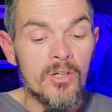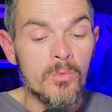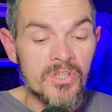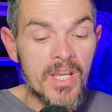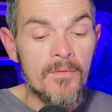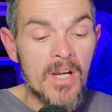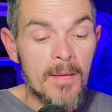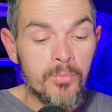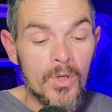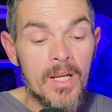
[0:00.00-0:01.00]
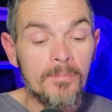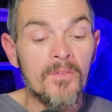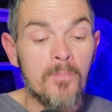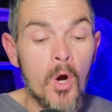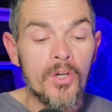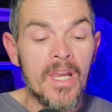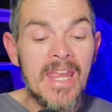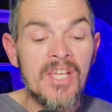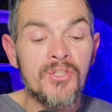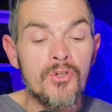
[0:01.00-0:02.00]
general was given a preemptive pardon
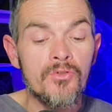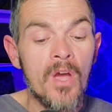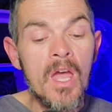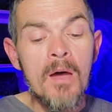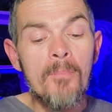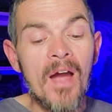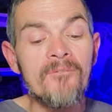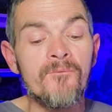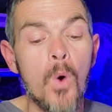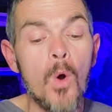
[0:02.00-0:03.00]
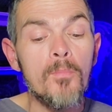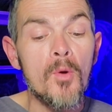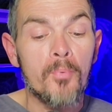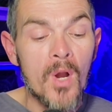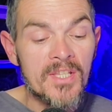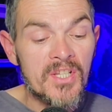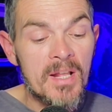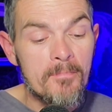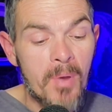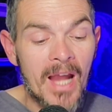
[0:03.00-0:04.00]
issued by former
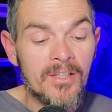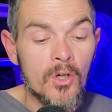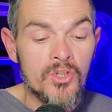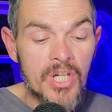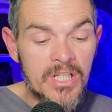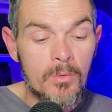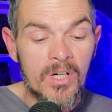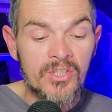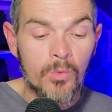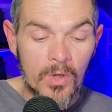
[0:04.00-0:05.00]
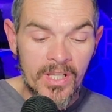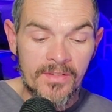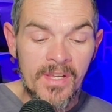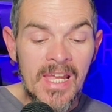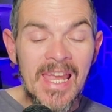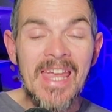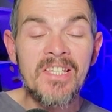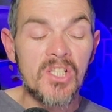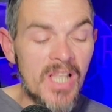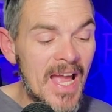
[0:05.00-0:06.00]
President Biden on January 20th,
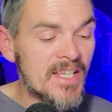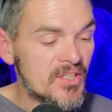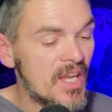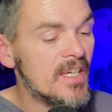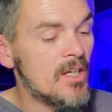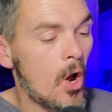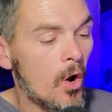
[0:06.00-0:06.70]
his last day in